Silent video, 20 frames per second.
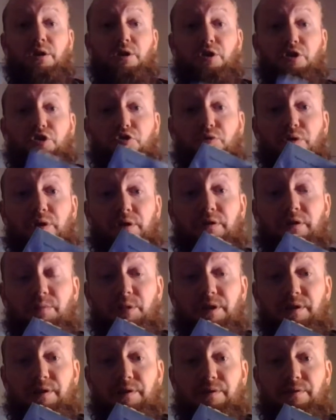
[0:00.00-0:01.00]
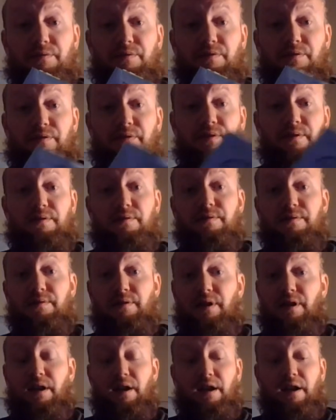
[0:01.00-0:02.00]
Strictly Medicinal Seeds.
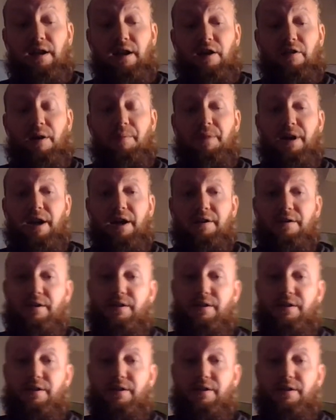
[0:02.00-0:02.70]
Now, I'm not